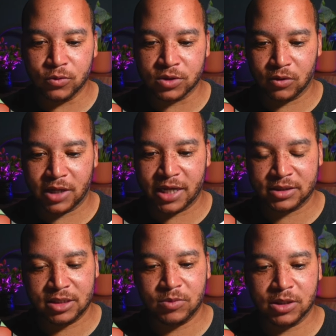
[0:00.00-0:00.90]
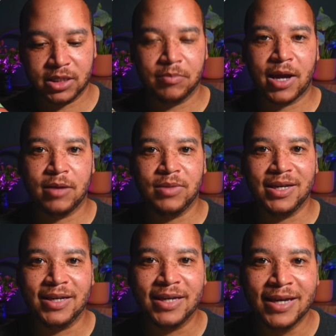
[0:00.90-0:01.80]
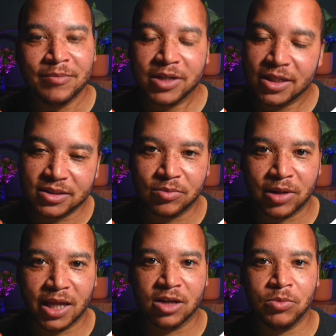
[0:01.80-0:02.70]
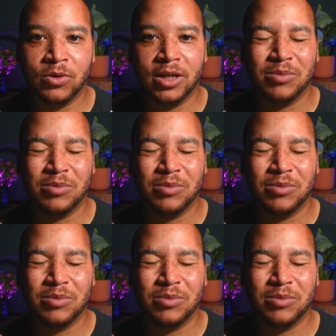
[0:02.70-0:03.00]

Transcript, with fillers: So that typically might be because of the planned community,